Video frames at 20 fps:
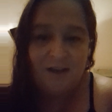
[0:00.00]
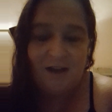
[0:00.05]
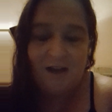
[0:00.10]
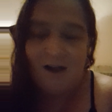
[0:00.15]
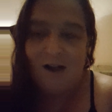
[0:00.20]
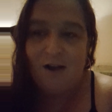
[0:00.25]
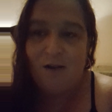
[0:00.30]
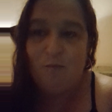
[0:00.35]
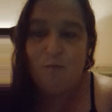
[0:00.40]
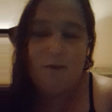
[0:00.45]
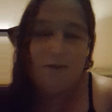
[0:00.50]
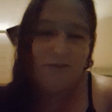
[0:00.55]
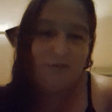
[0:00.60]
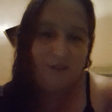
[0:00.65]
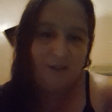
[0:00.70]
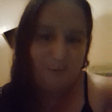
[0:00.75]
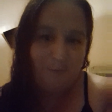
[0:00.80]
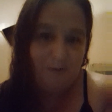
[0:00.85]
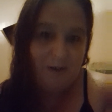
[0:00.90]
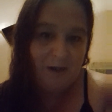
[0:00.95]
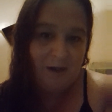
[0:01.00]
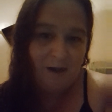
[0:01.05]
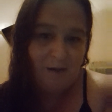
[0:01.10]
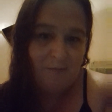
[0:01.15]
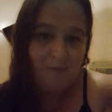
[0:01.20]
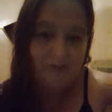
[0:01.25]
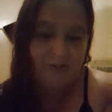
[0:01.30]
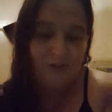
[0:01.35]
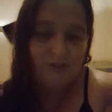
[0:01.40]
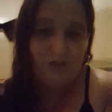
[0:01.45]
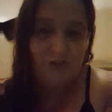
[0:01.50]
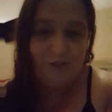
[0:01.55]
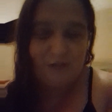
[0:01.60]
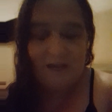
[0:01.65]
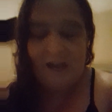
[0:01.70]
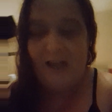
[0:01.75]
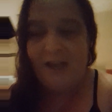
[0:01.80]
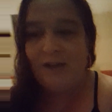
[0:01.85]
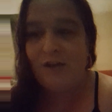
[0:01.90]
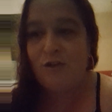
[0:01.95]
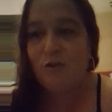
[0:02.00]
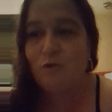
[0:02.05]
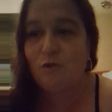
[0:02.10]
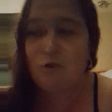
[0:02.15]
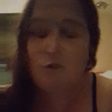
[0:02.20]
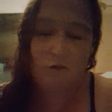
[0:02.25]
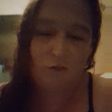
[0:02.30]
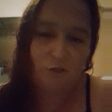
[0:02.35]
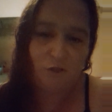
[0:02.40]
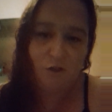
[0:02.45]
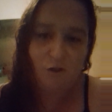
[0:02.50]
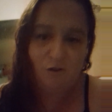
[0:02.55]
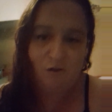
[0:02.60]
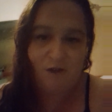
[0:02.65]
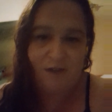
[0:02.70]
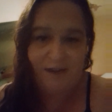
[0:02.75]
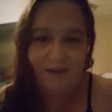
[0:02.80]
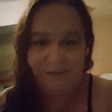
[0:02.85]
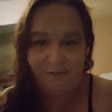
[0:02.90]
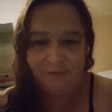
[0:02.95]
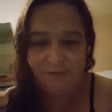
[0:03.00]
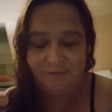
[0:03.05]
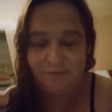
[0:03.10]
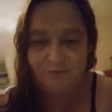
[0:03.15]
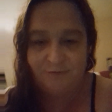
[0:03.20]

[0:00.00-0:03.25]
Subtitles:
With the apartments, you can look online